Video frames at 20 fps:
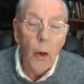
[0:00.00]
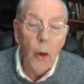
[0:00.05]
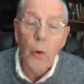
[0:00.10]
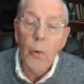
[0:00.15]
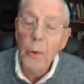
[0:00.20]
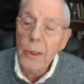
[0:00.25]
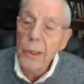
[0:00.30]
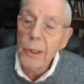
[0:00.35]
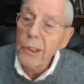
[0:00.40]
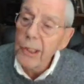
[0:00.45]

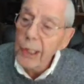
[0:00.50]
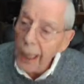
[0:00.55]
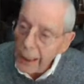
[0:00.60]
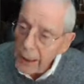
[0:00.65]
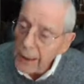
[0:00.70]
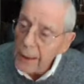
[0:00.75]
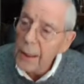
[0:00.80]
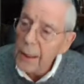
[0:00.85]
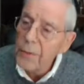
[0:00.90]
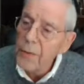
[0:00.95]
who
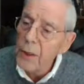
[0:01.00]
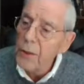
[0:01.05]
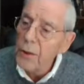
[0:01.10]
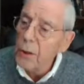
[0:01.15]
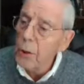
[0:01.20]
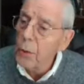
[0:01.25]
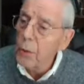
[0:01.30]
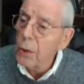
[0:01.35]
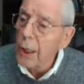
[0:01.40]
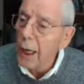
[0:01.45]
rejected
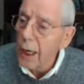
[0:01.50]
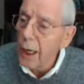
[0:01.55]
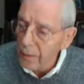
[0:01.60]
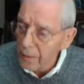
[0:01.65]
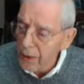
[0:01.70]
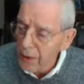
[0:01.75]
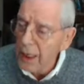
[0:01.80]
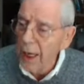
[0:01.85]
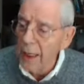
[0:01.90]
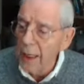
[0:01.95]
the new
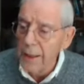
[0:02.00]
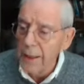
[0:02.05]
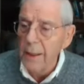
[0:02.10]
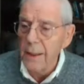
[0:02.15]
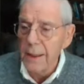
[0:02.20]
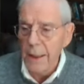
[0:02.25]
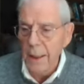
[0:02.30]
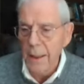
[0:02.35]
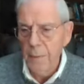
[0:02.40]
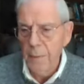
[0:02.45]

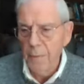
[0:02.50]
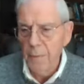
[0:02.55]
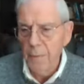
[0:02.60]
covenant,